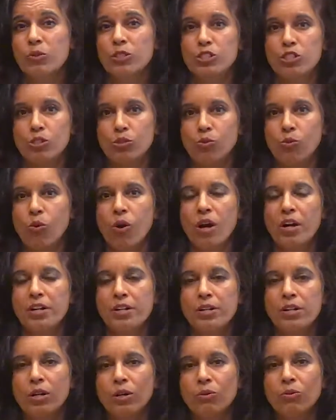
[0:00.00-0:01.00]
which is
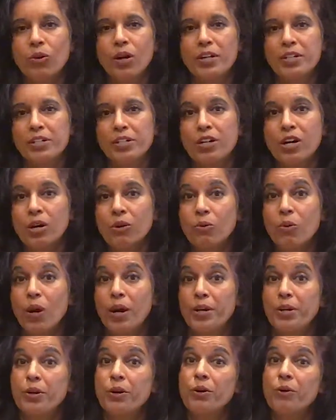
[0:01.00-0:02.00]
water, water,
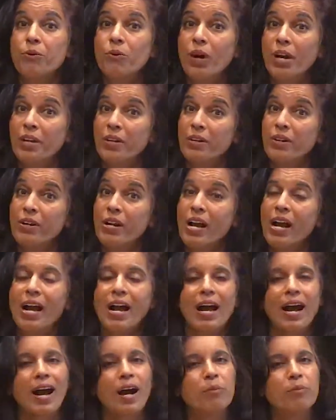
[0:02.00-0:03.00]
water, water.
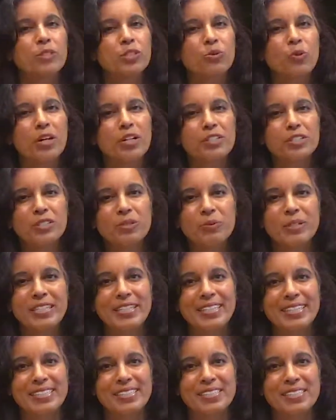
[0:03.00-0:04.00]
How much water do
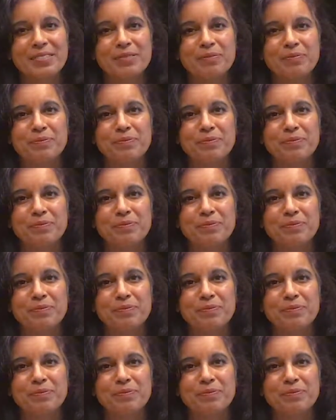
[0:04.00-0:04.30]
we need?